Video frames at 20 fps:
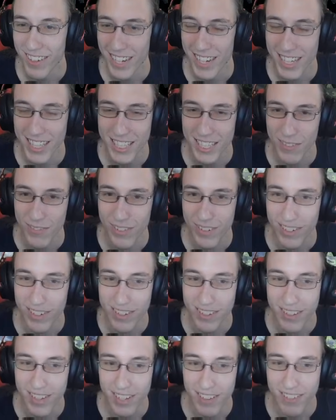if I actually put
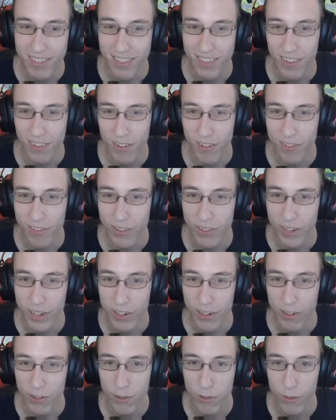a SCR
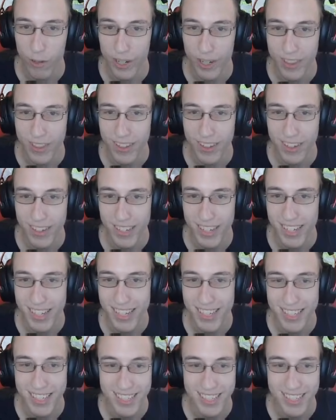review out in 2030?